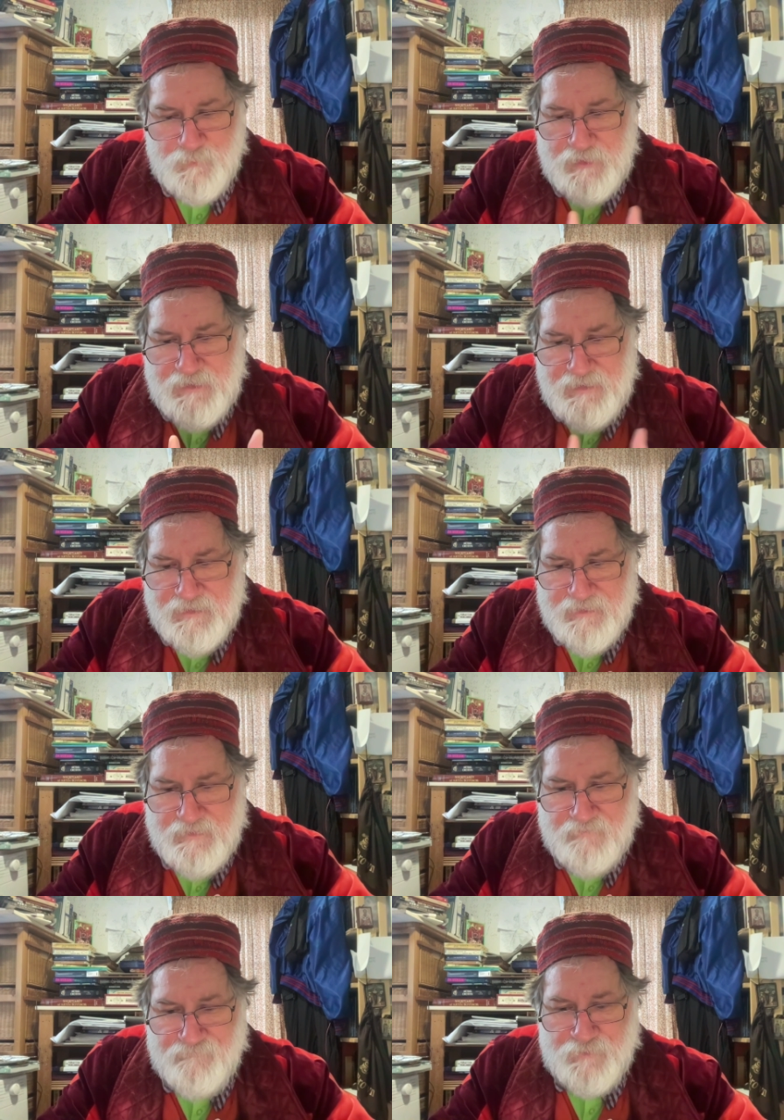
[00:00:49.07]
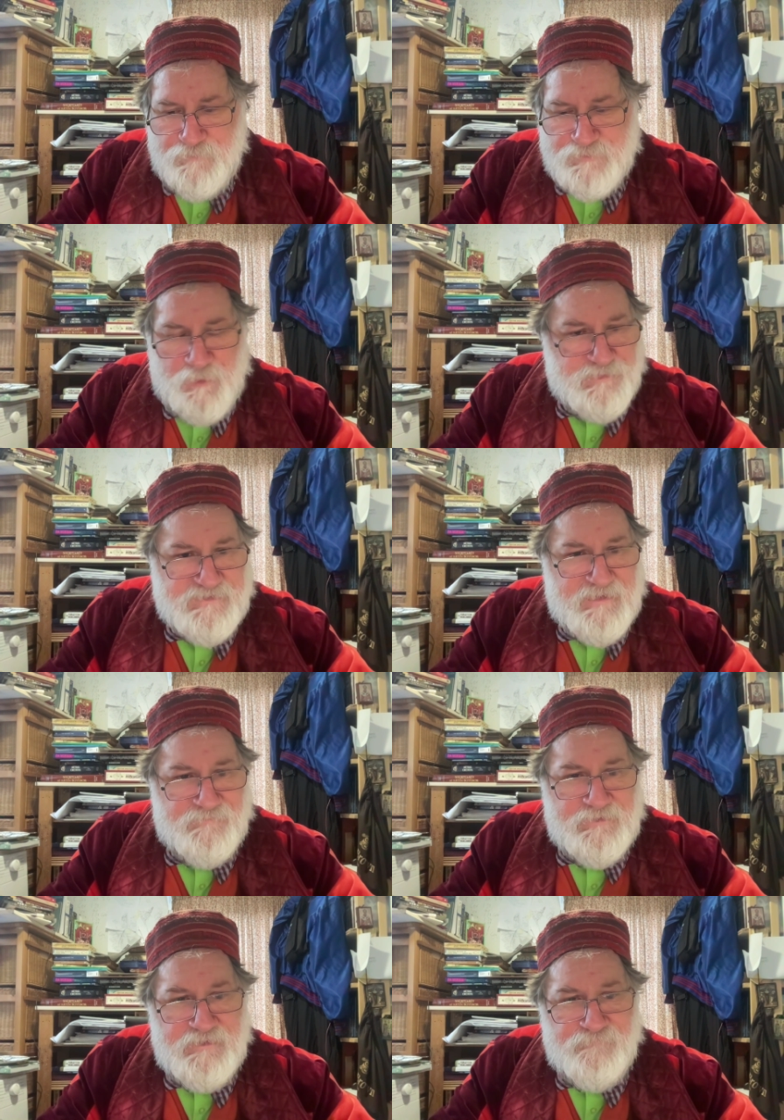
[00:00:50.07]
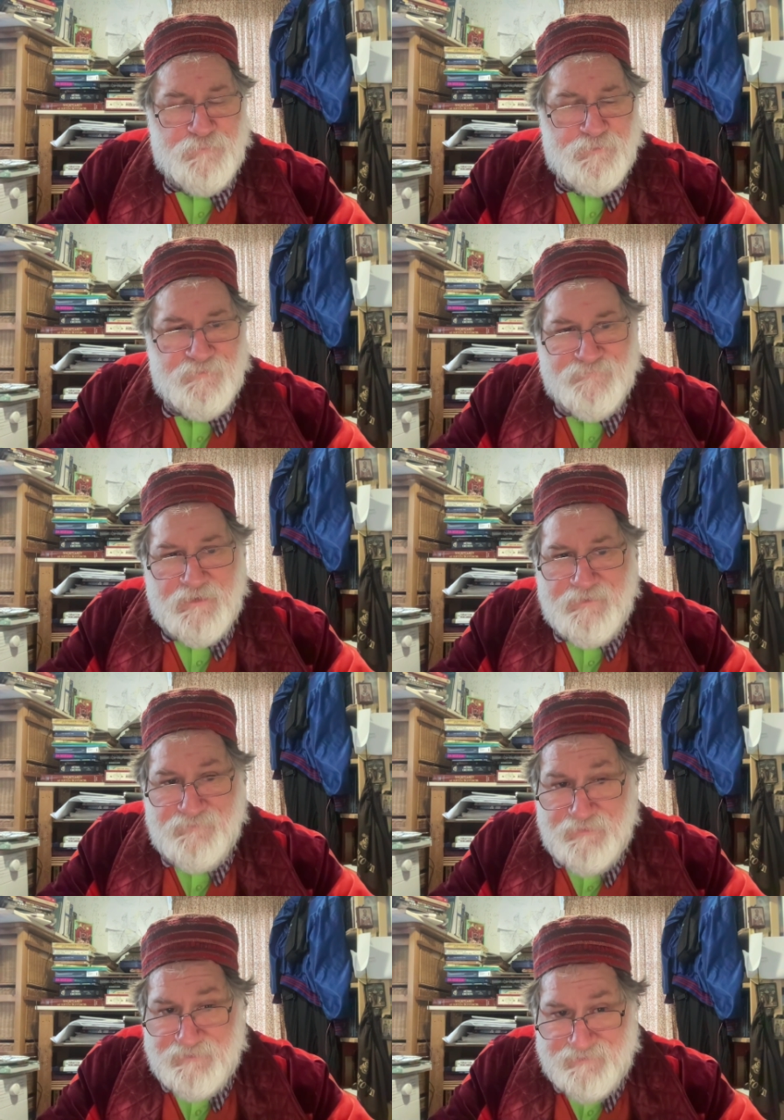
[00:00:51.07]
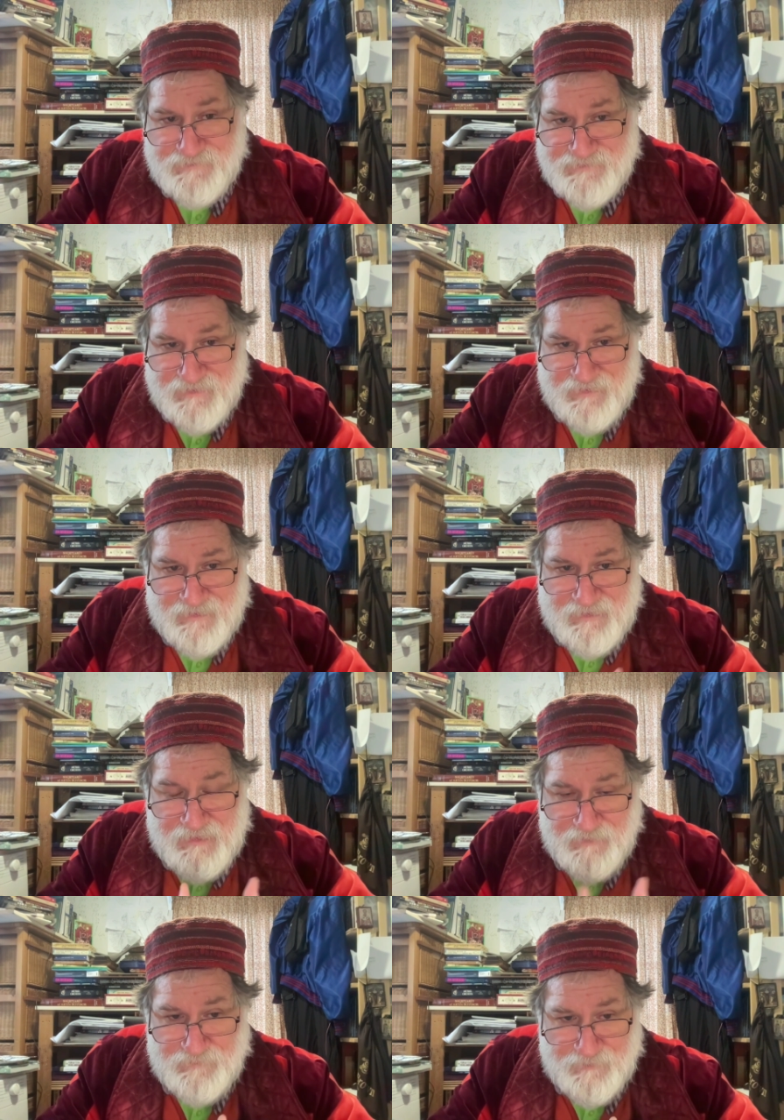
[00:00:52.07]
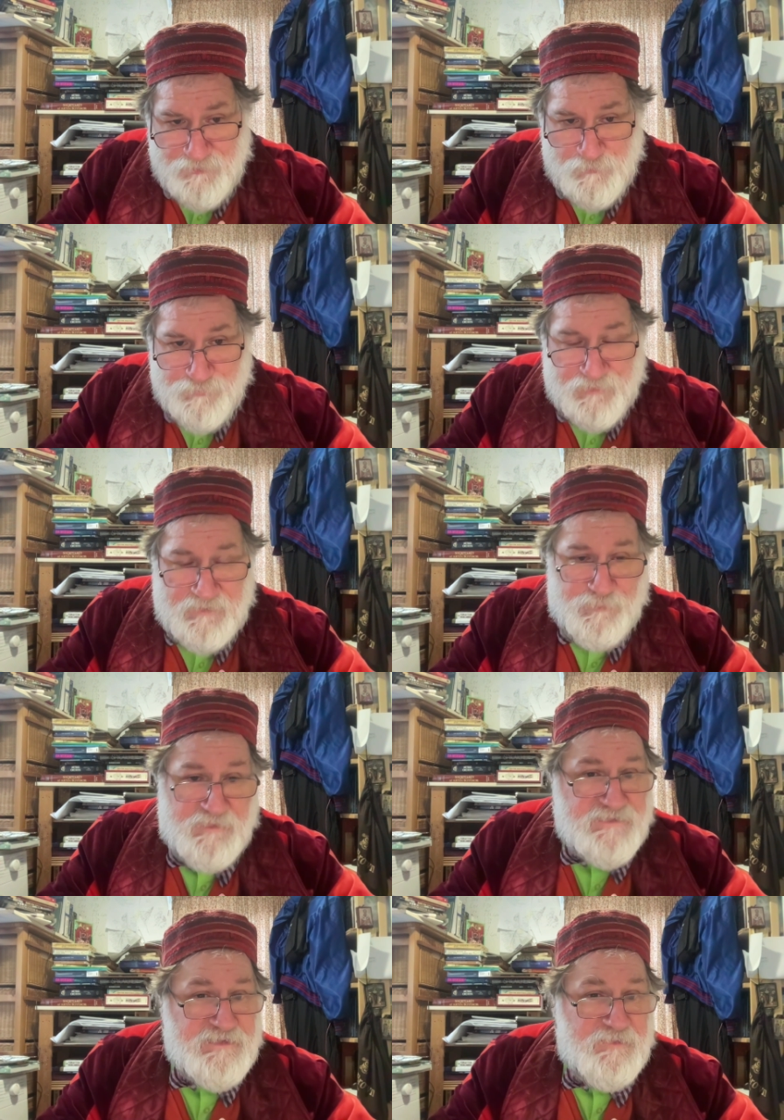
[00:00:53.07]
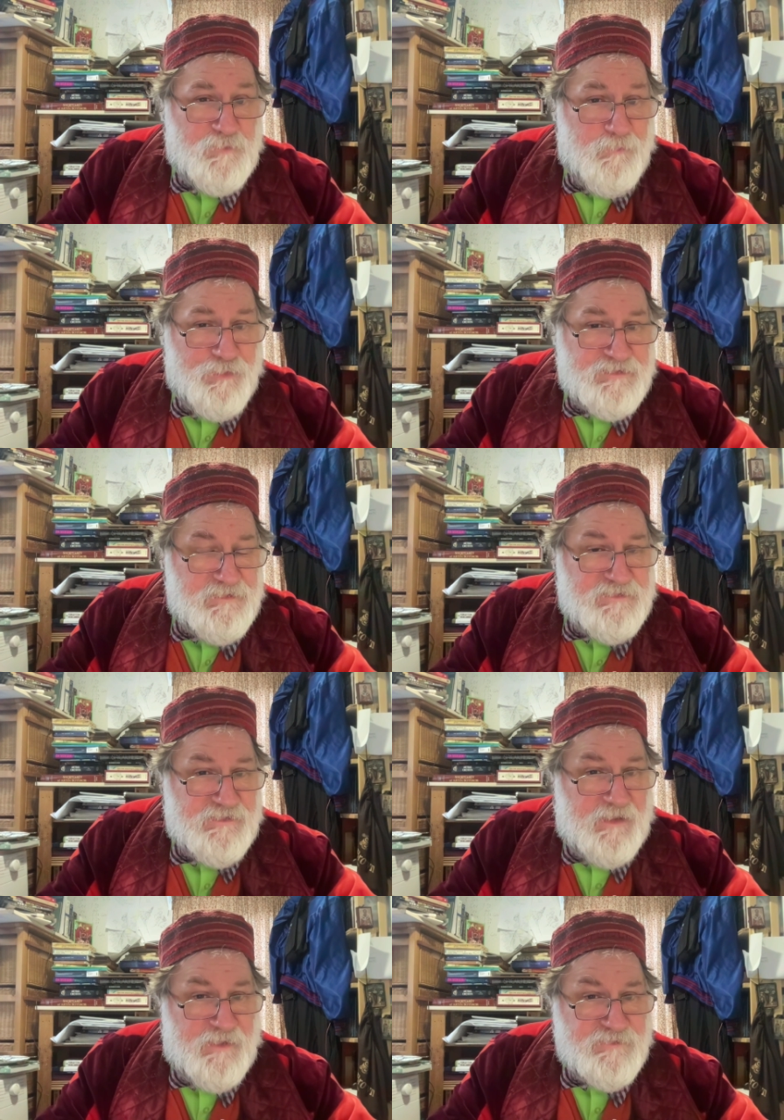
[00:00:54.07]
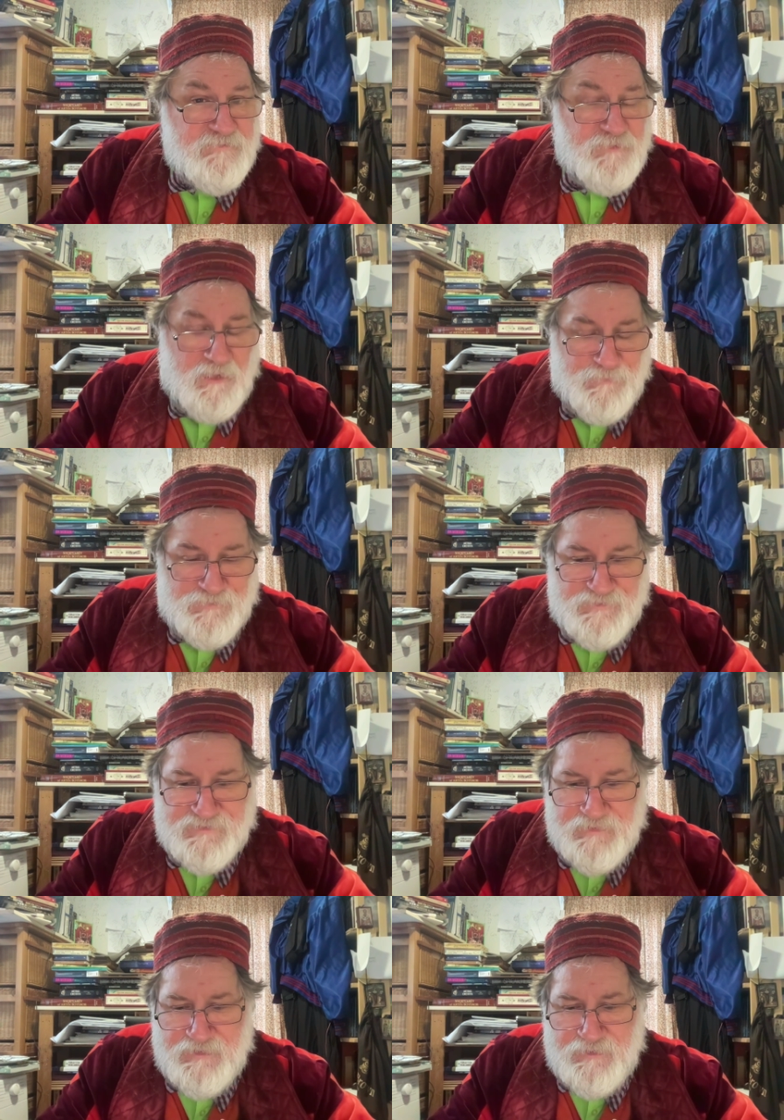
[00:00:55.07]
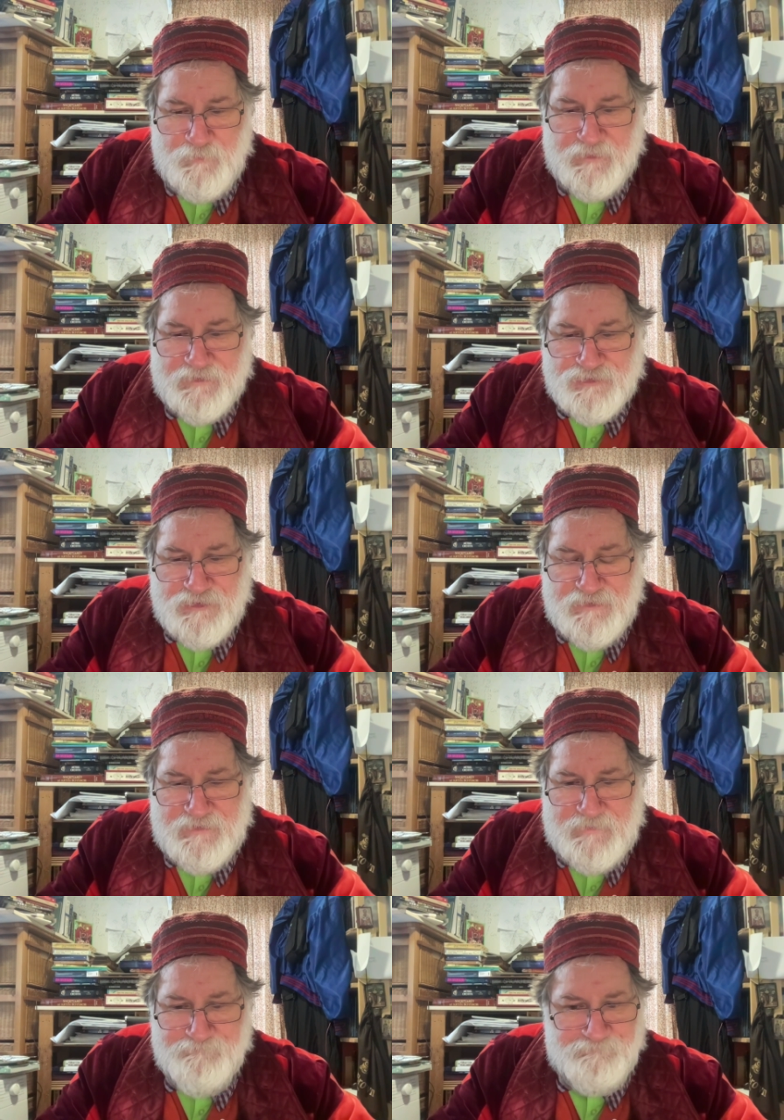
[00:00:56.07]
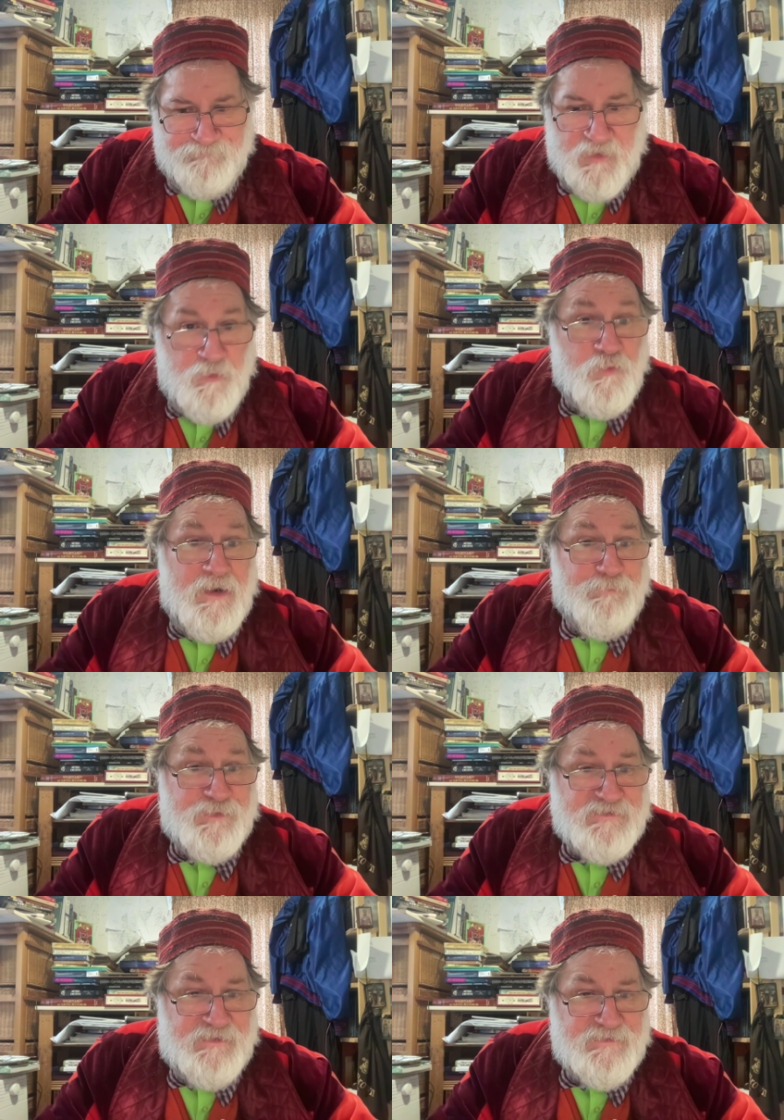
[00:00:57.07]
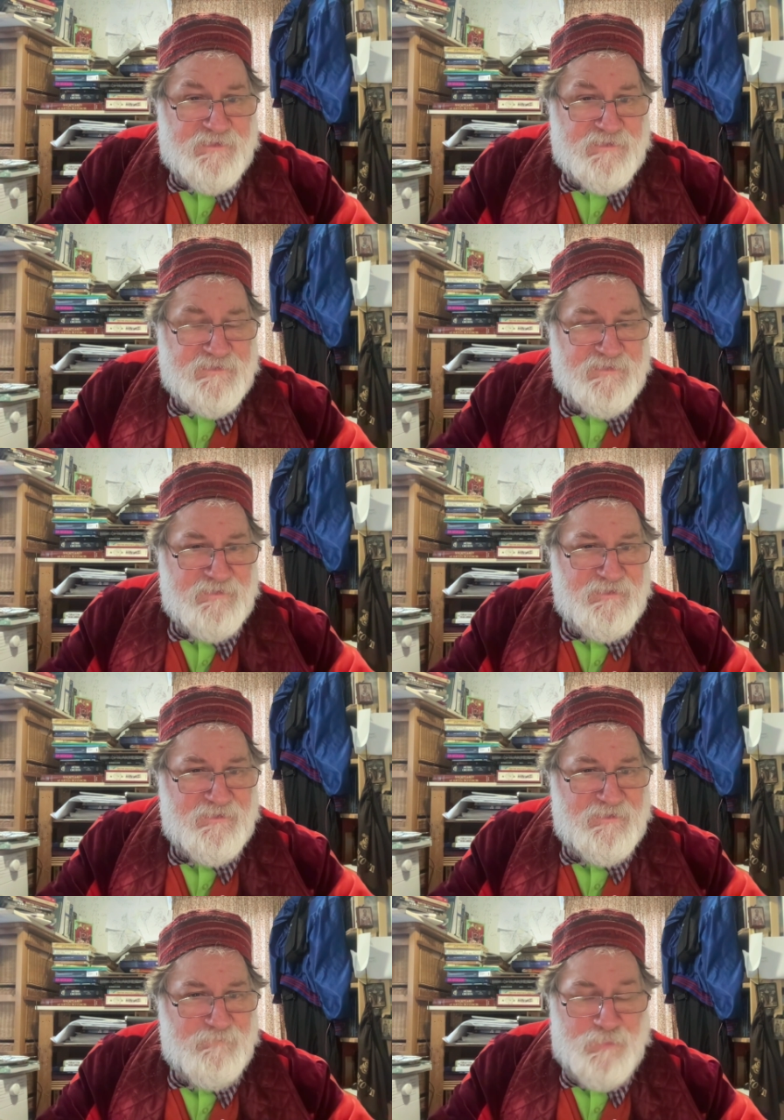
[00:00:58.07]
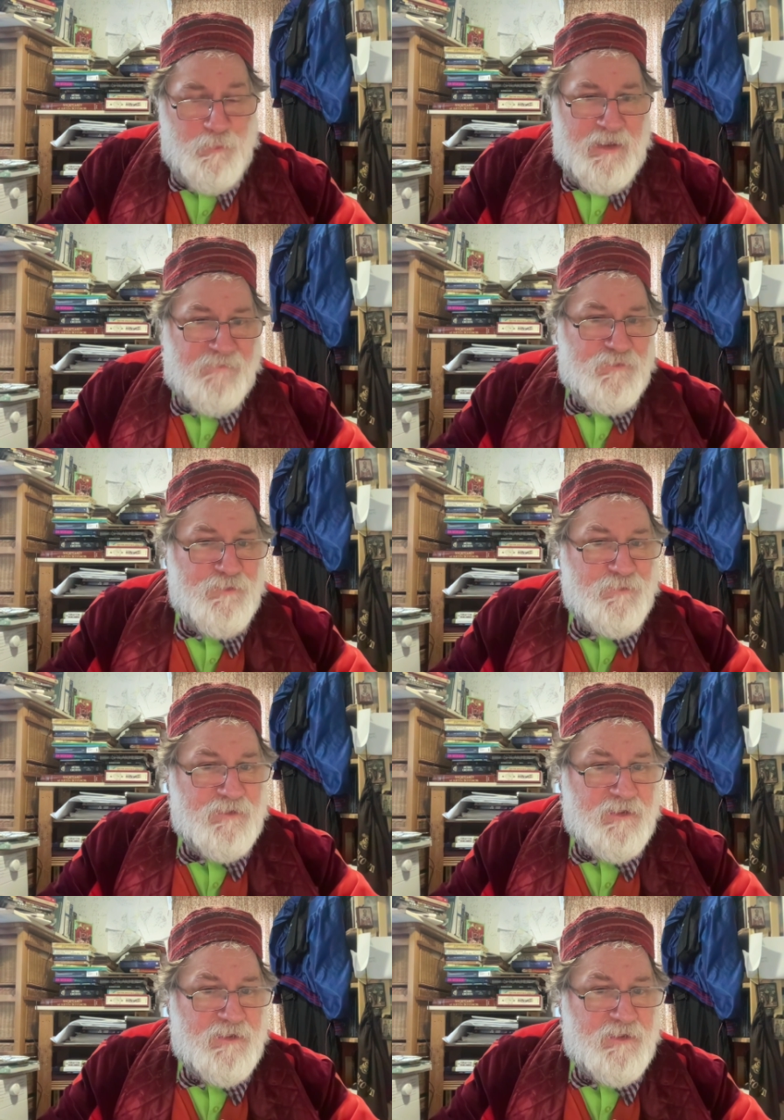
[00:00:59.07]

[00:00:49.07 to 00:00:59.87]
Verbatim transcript: We vote once every four or five years in the hope that the person that we put into the House of Commons will actually represent us. But we have no